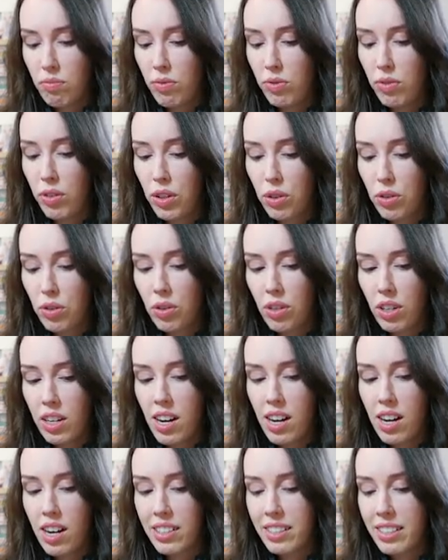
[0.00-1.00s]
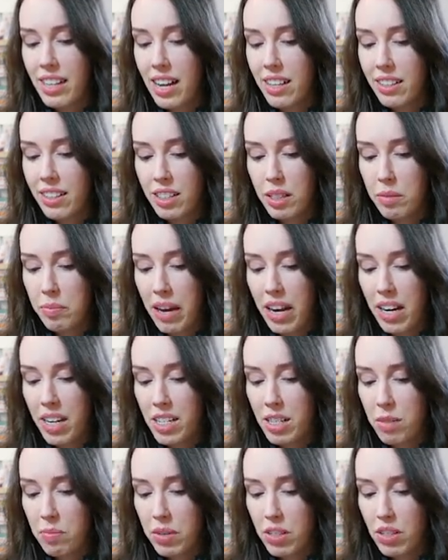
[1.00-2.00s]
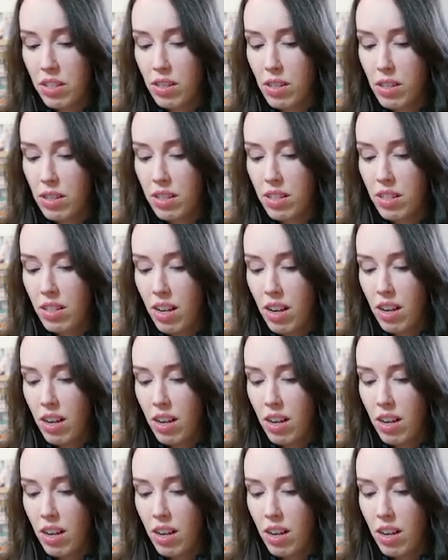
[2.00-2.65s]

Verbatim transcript: flick through the cards at this pace because